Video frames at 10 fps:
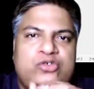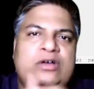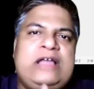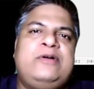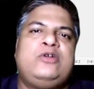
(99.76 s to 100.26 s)

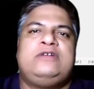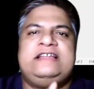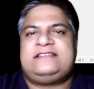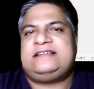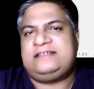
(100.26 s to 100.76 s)
So I want to
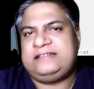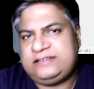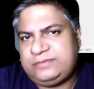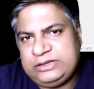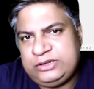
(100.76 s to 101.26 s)
discuss
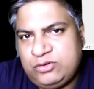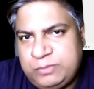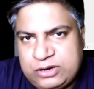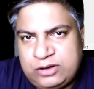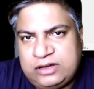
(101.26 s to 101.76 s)
this with
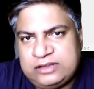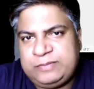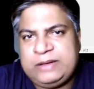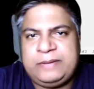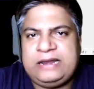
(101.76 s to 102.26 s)
you because
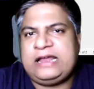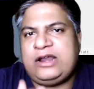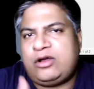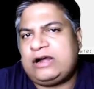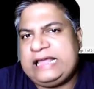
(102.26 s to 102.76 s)
people
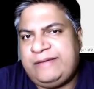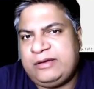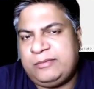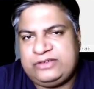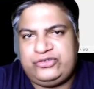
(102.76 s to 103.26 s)
are not
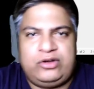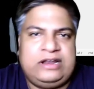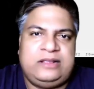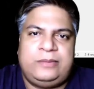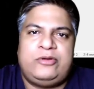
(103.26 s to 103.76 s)
having much
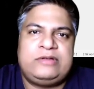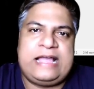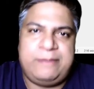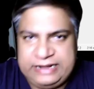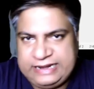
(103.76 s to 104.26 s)
knowledge about
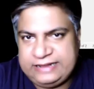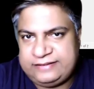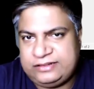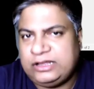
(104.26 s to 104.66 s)
CAM meetings.